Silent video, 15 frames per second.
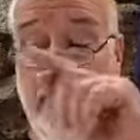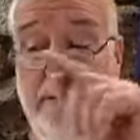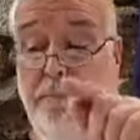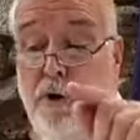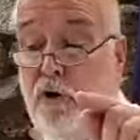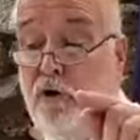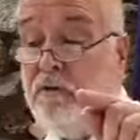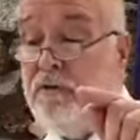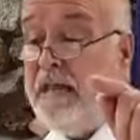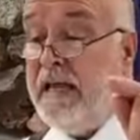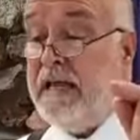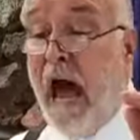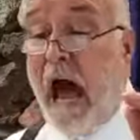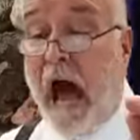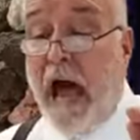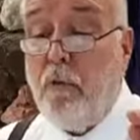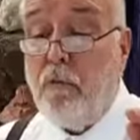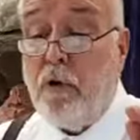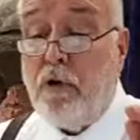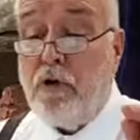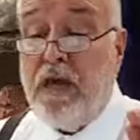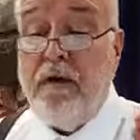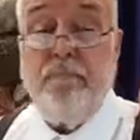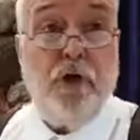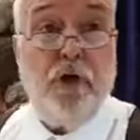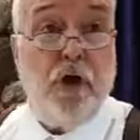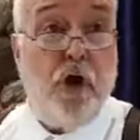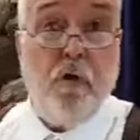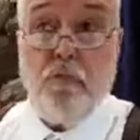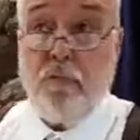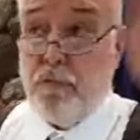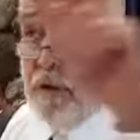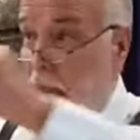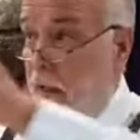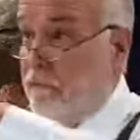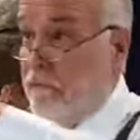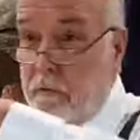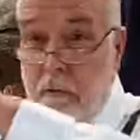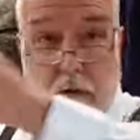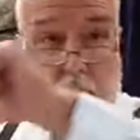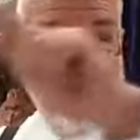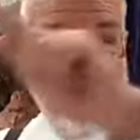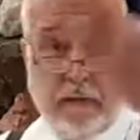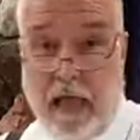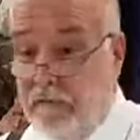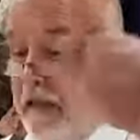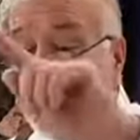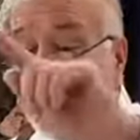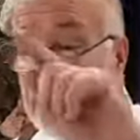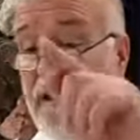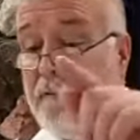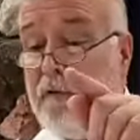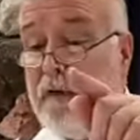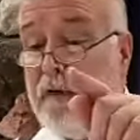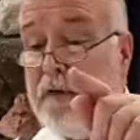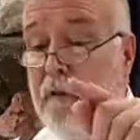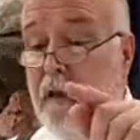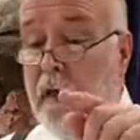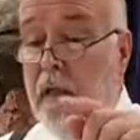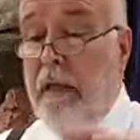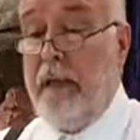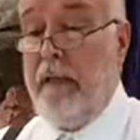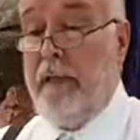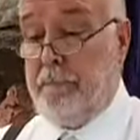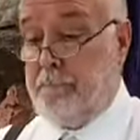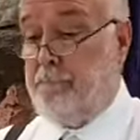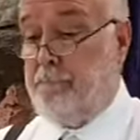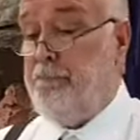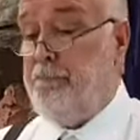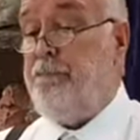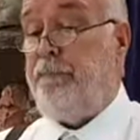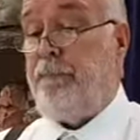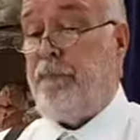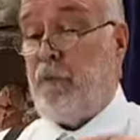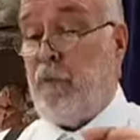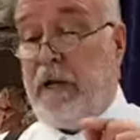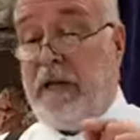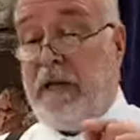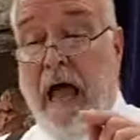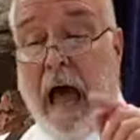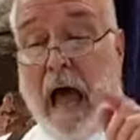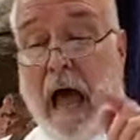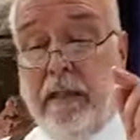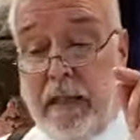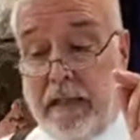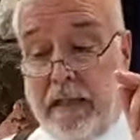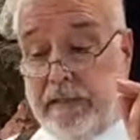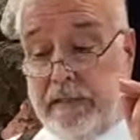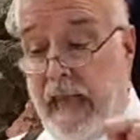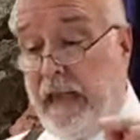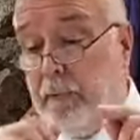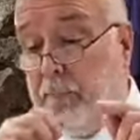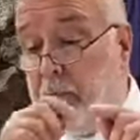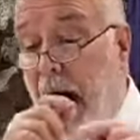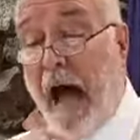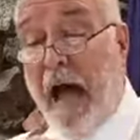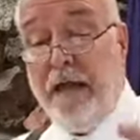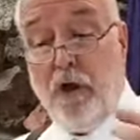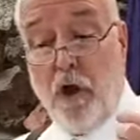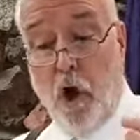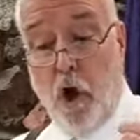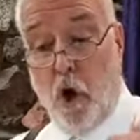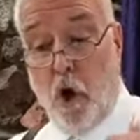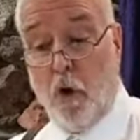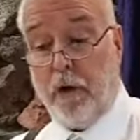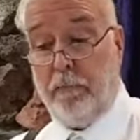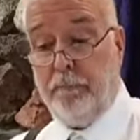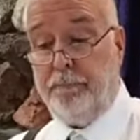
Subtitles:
burdened, and I will give you rest. That's each of us. 29. Take my yoke